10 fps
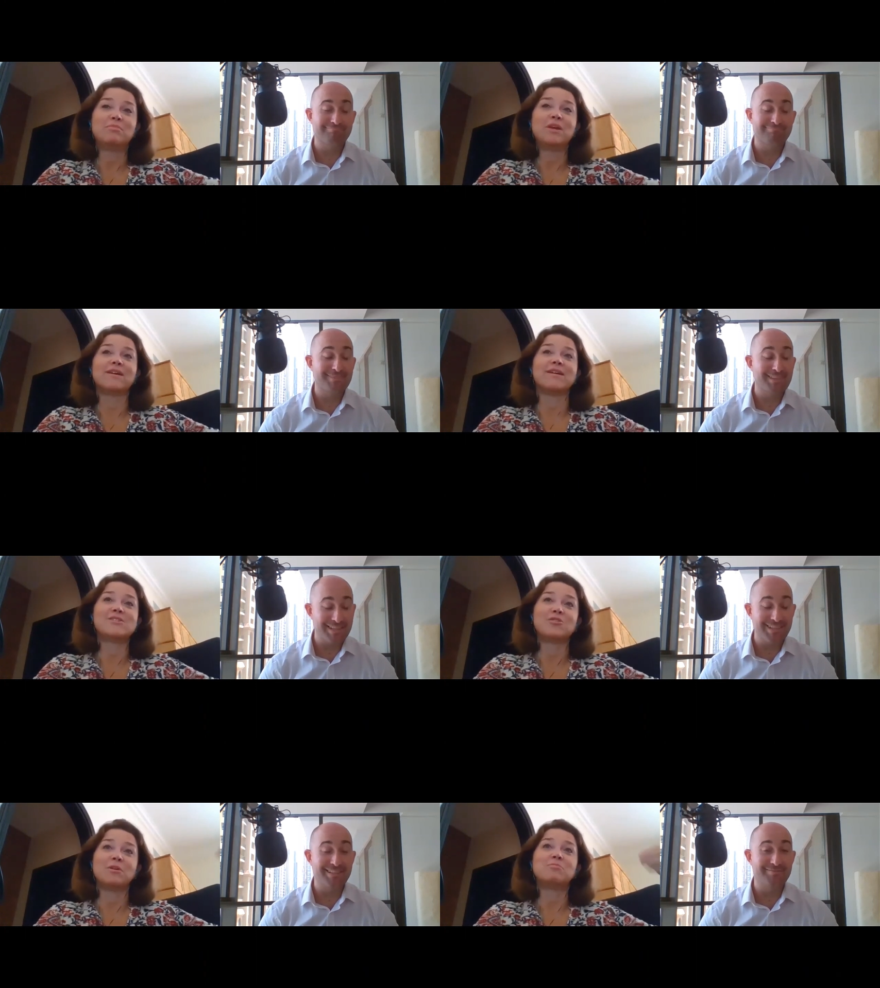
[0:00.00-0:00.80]
Speaker 1: because
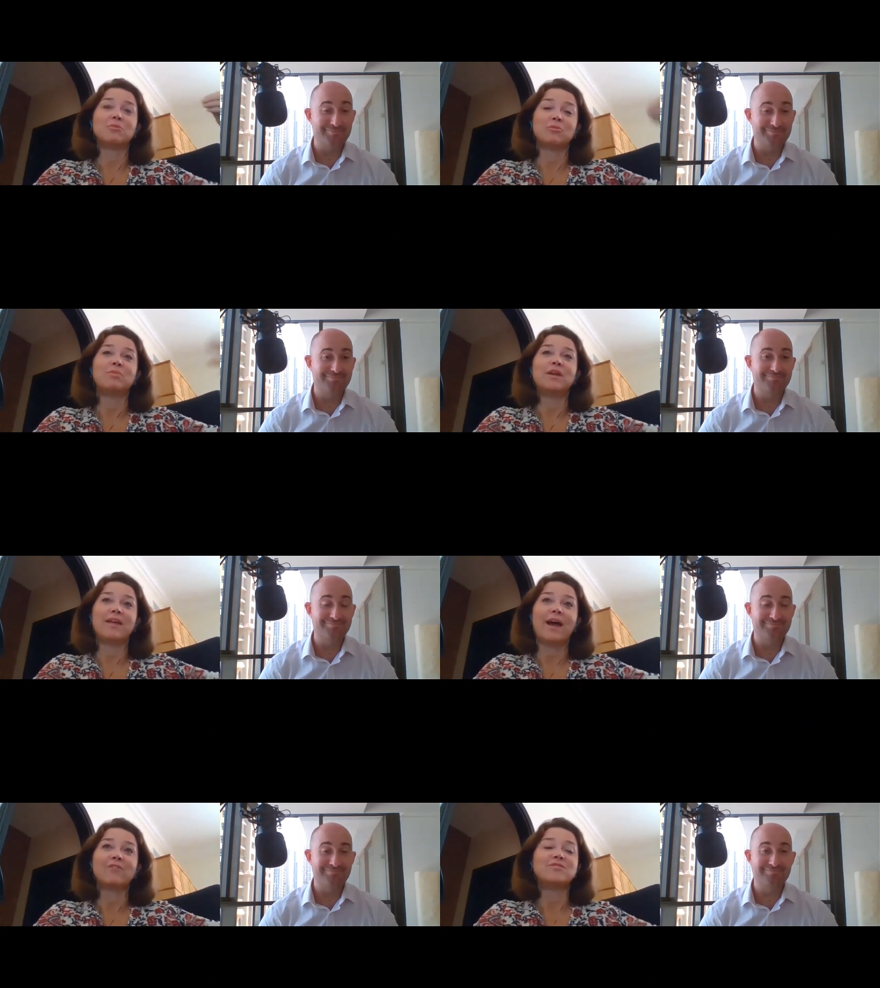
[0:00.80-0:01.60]
your people will be
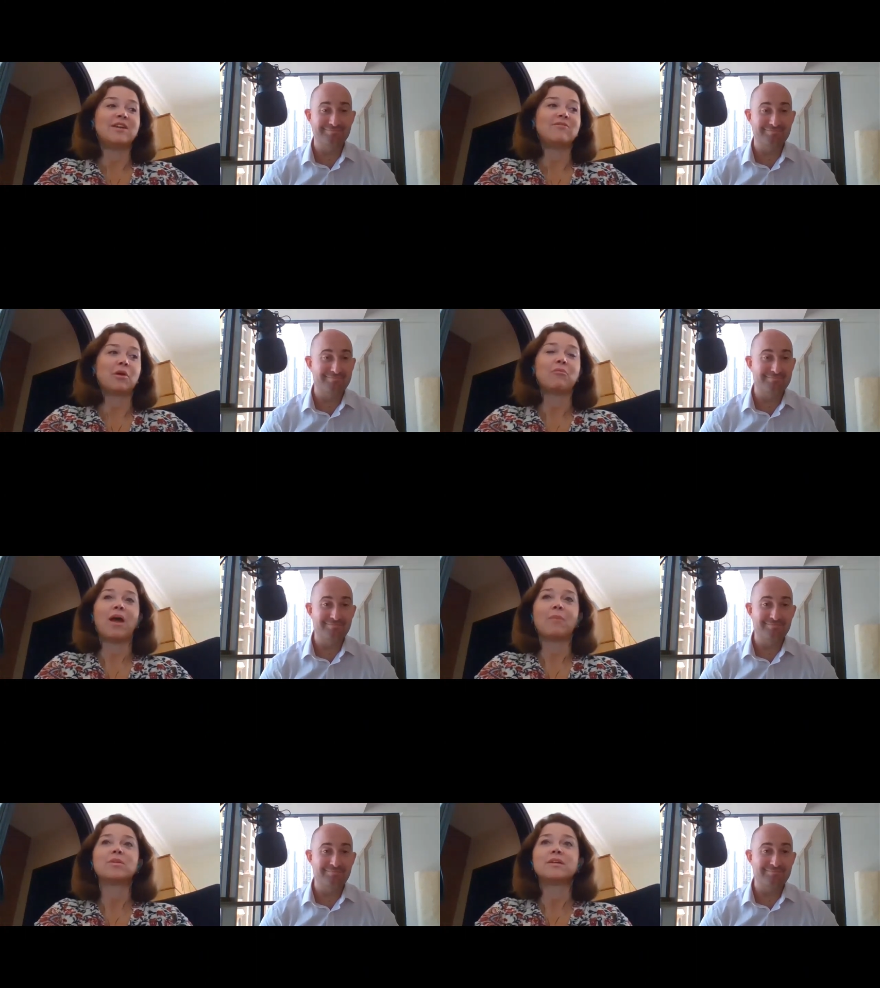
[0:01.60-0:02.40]
out of date very
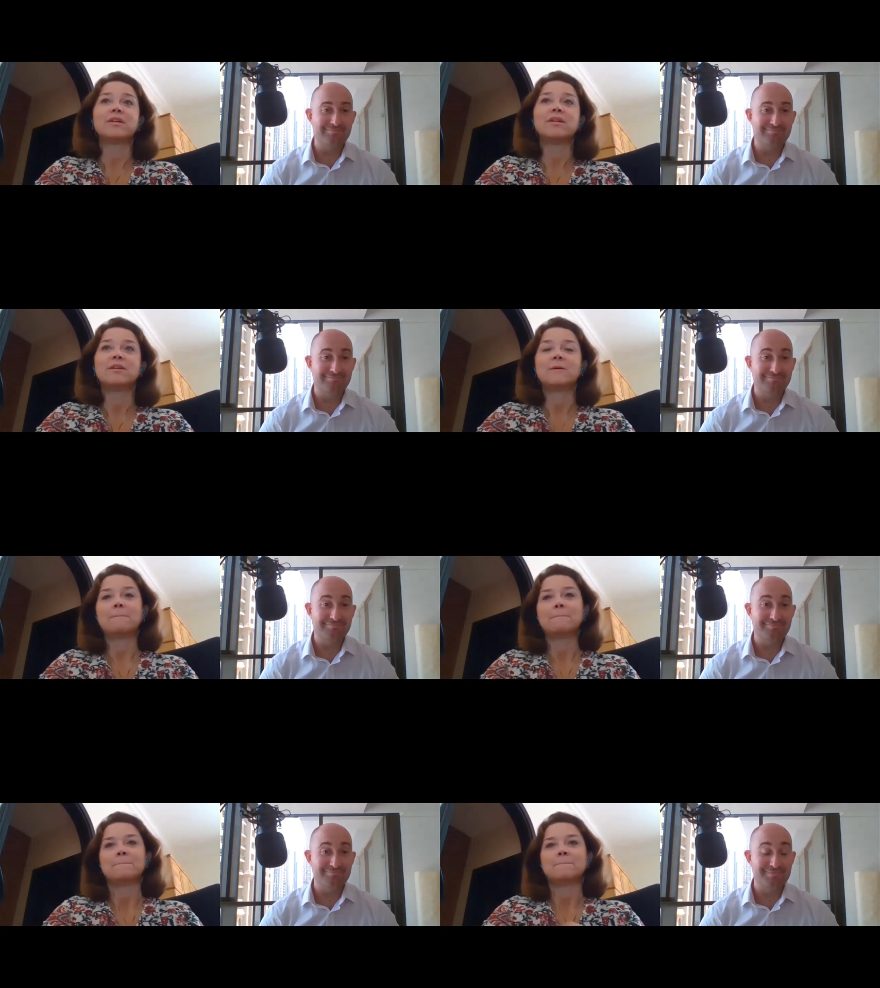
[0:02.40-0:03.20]
rapidly.
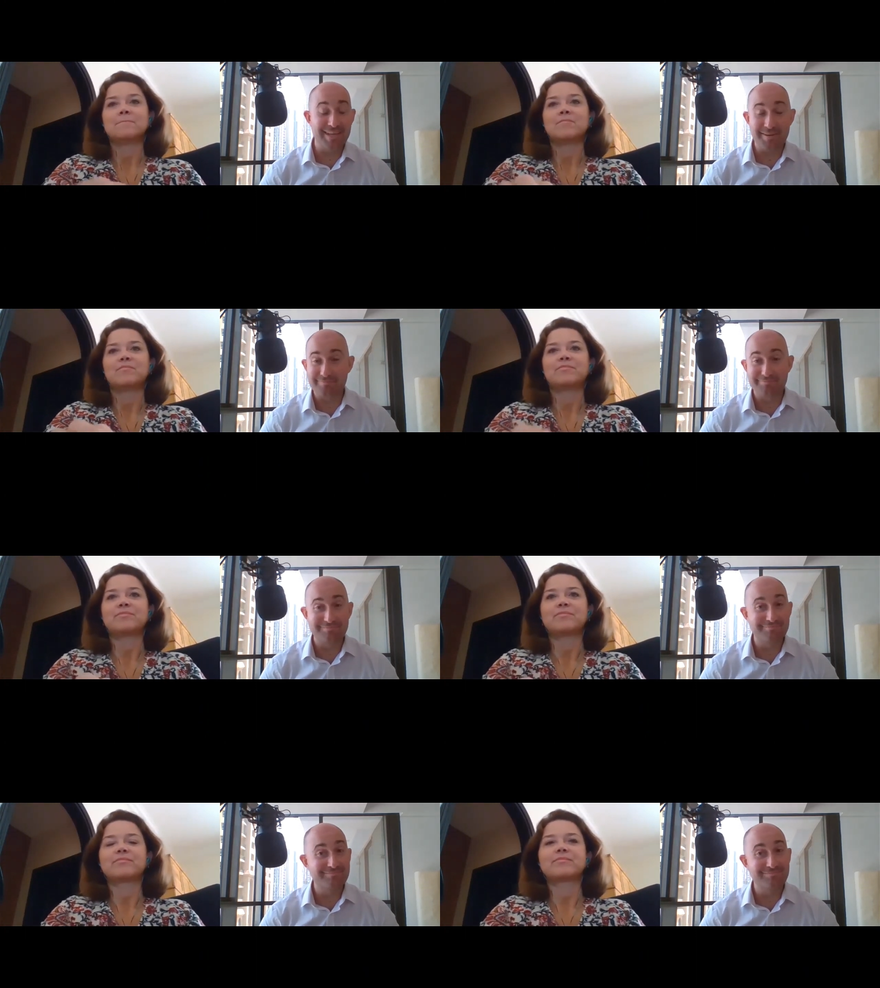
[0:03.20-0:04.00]
Speaker 2: Yeah.
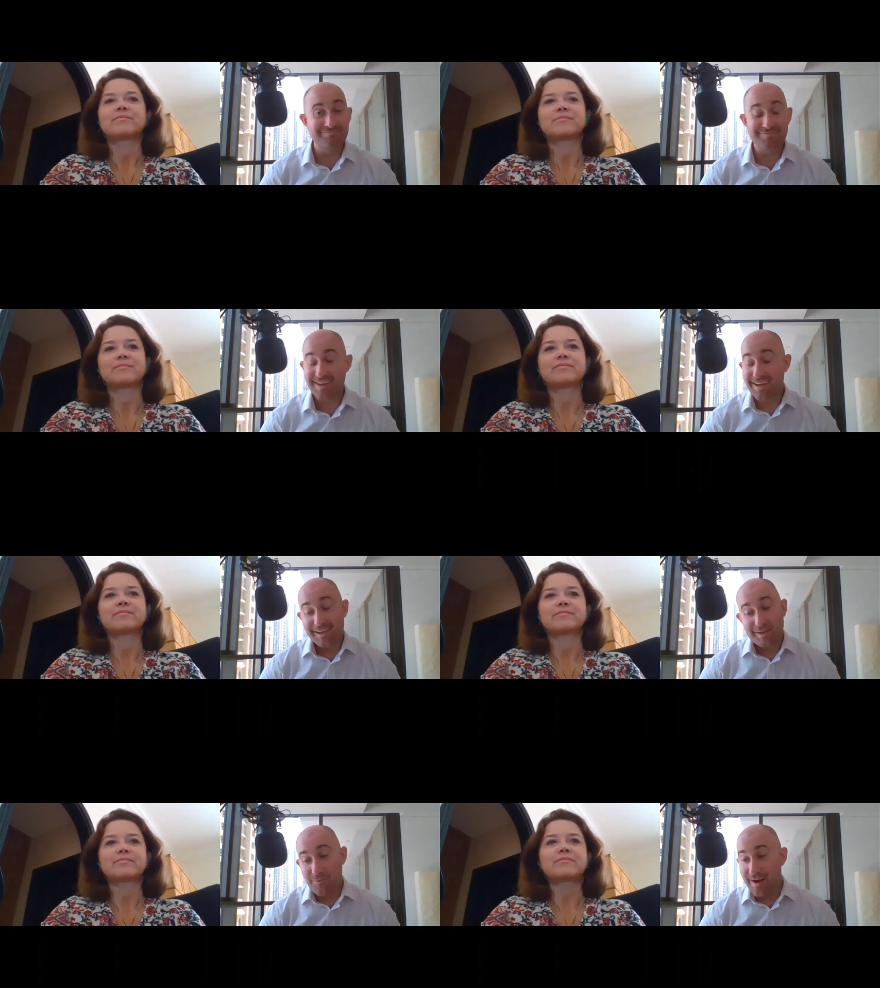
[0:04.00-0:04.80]

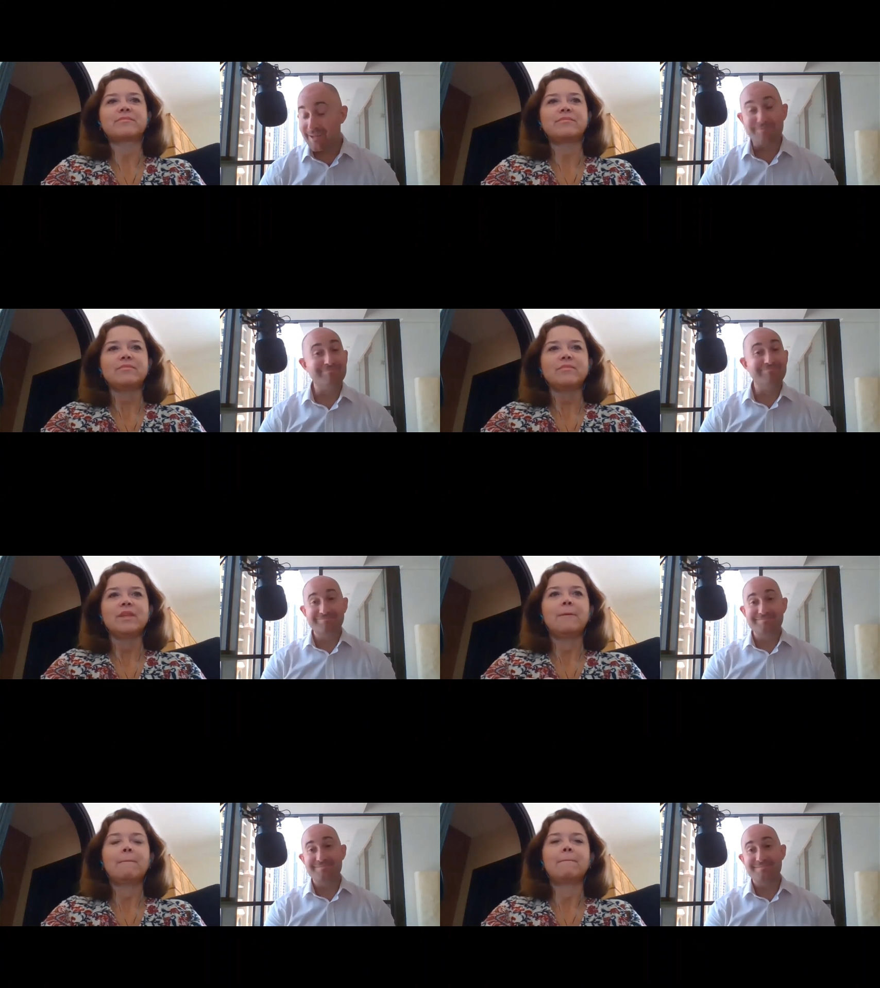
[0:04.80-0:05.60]
Wow.
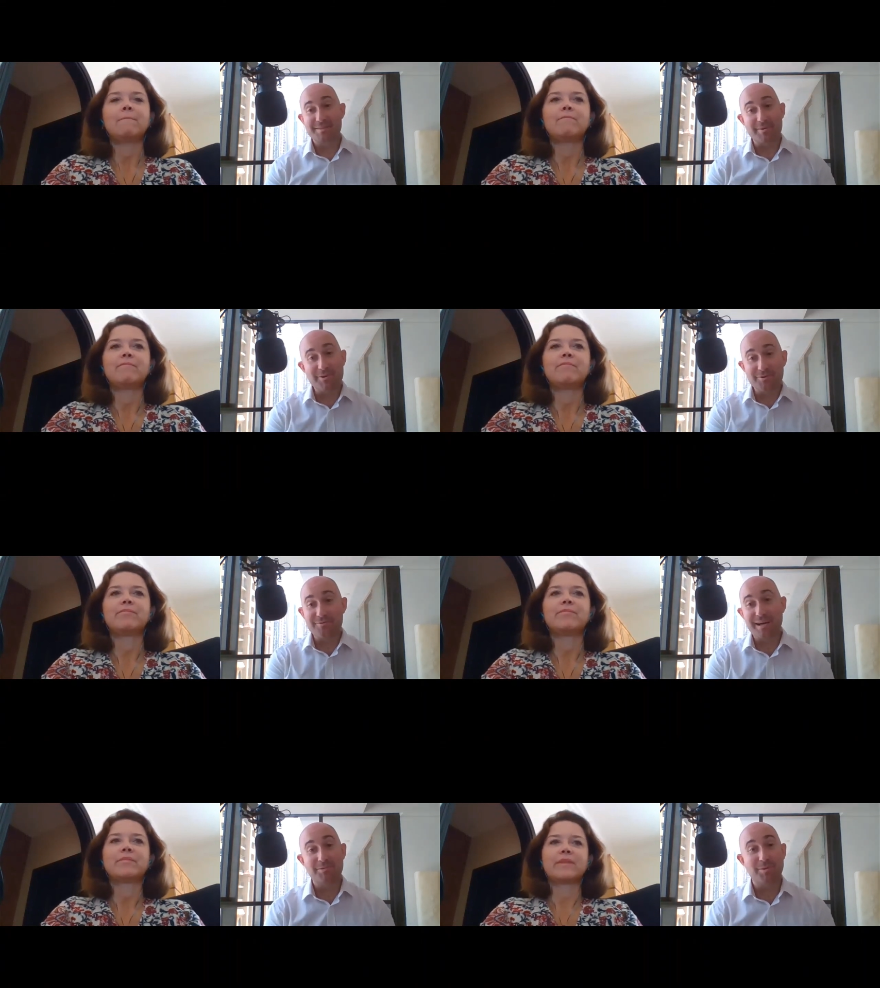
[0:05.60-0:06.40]
Some
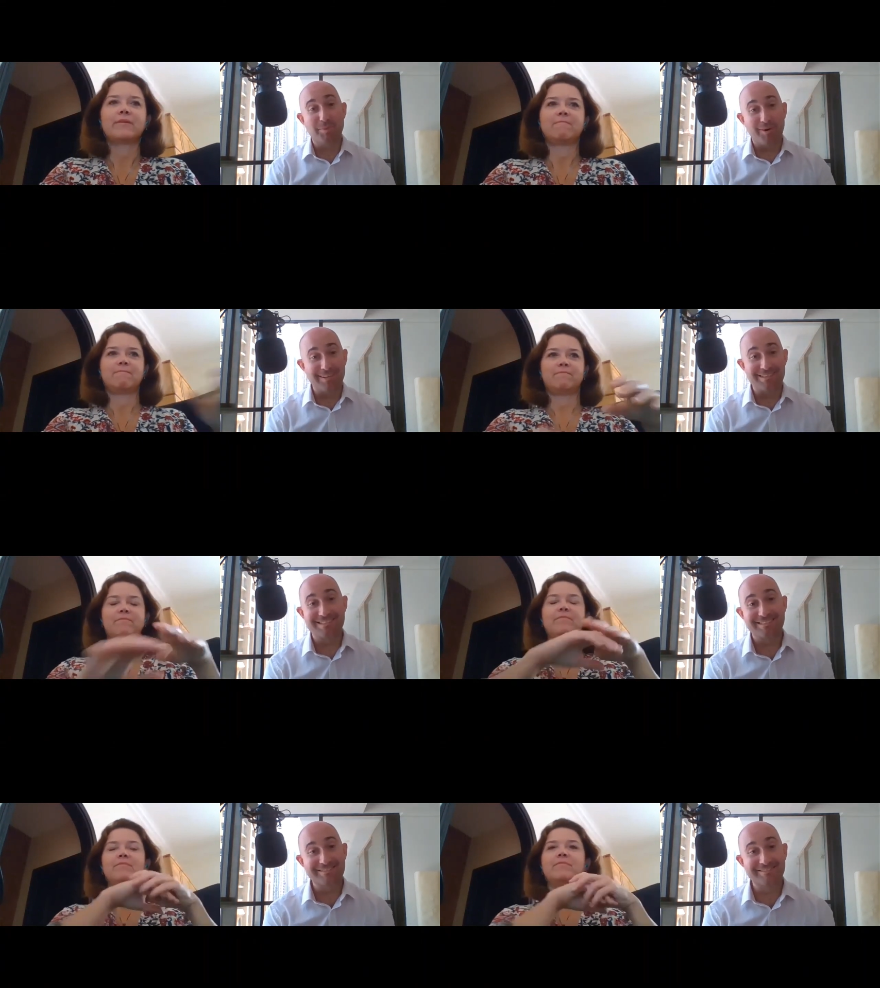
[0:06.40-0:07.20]
incredible
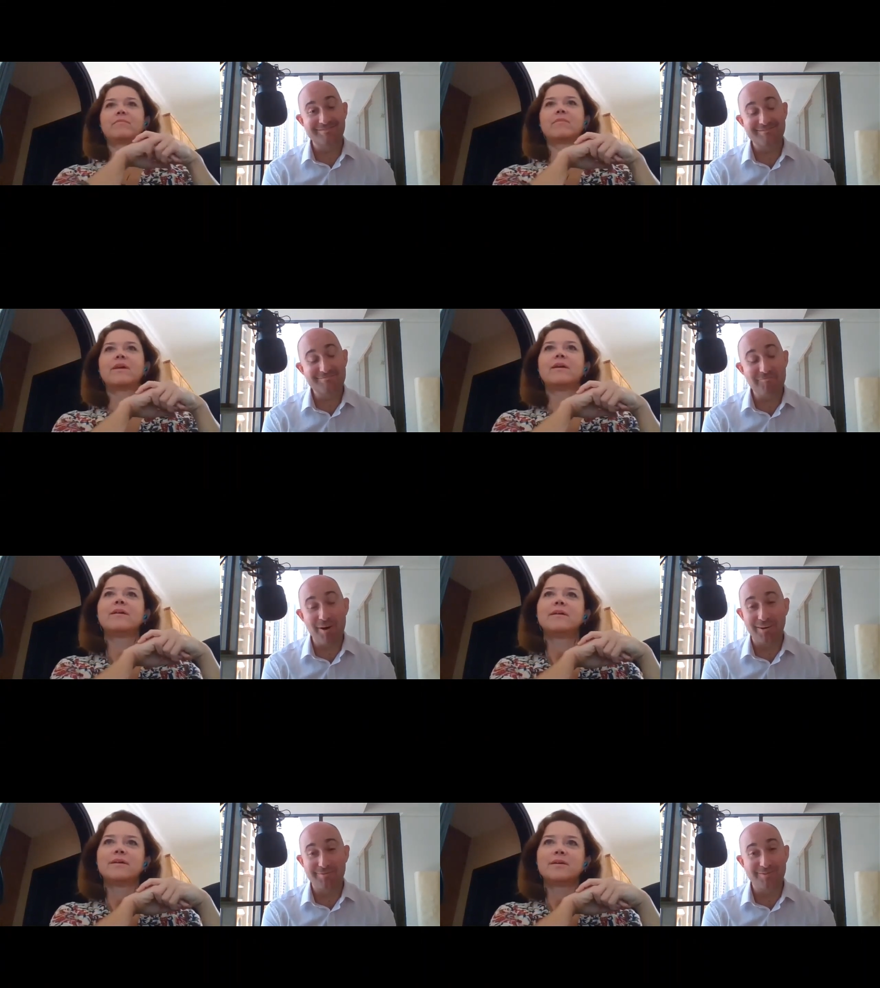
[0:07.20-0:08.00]
points.
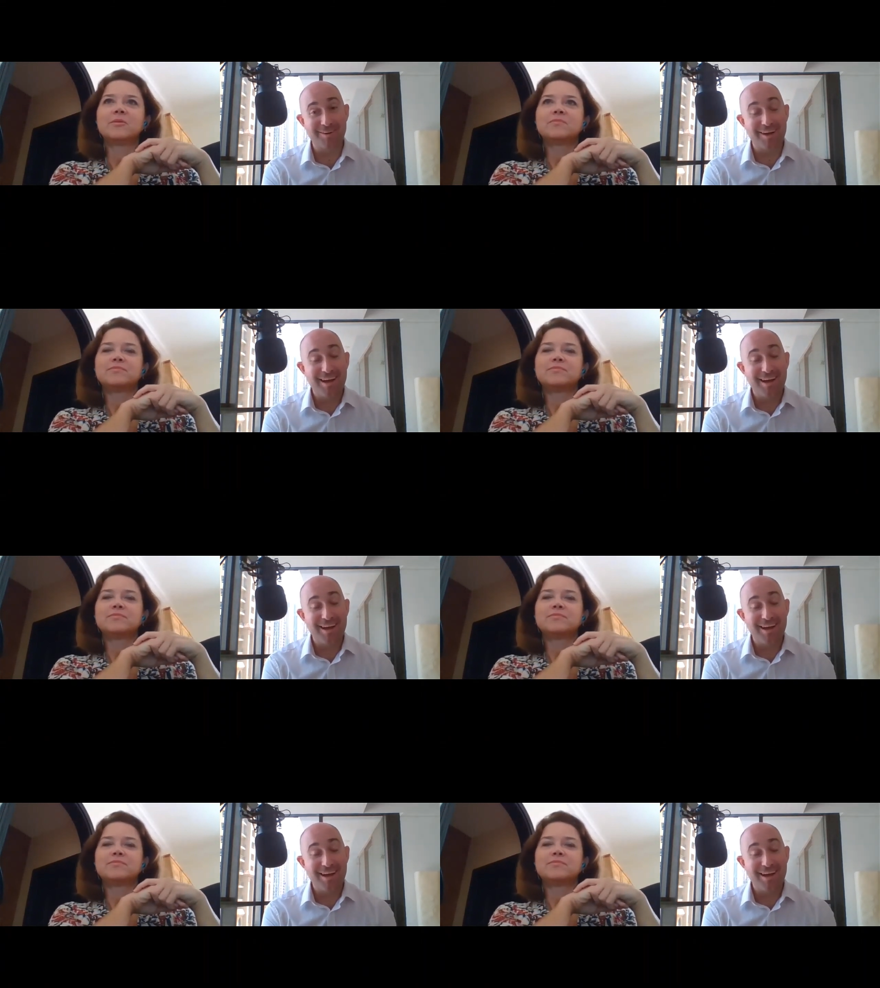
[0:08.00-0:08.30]
Wonderful